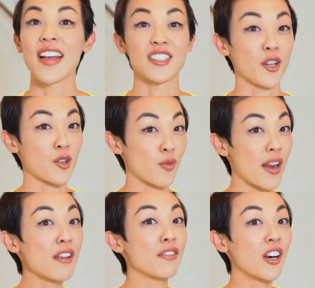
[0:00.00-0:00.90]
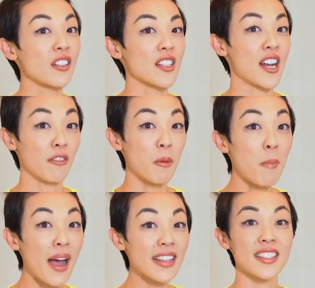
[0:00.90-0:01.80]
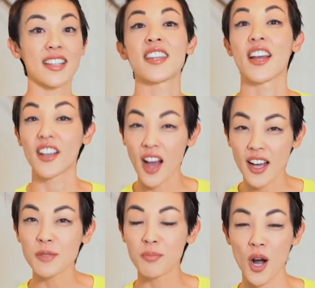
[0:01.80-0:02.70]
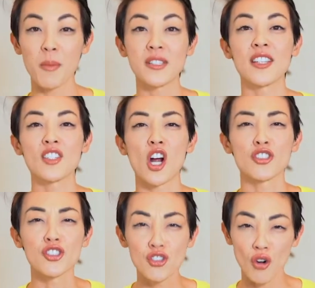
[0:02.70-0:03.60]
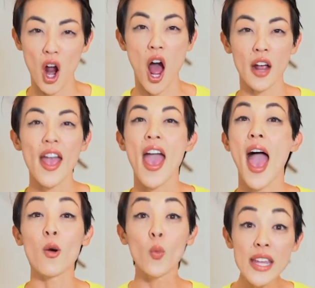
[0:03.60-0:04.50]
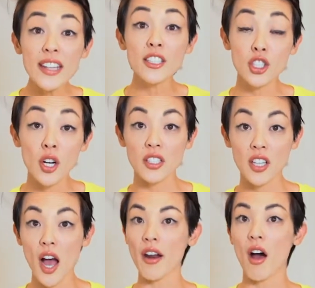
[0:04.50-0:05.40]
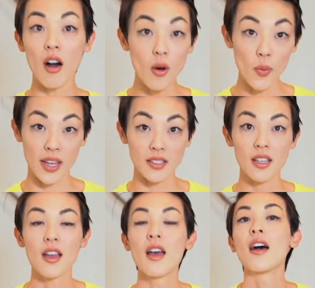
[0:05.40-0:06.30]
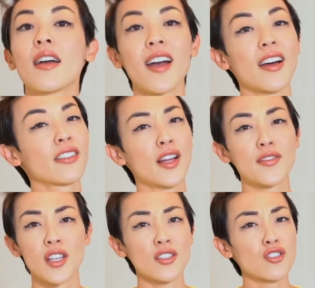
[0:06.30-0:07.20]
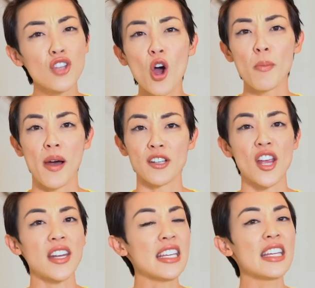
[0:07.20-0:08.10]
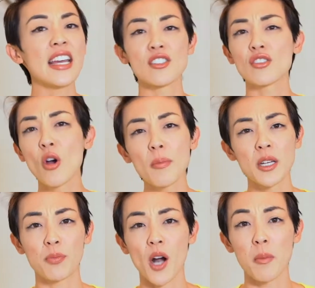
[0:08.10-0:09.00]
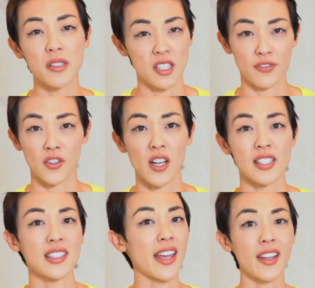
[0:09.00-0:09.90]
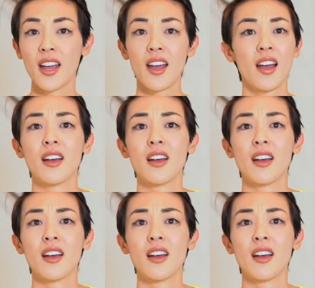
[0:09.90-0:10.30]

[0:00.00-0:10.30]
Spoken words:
That's a great verse, and it reminds us that God's promises are strong, and we can trust God always. God loves us so much, and he has so many promises for us, like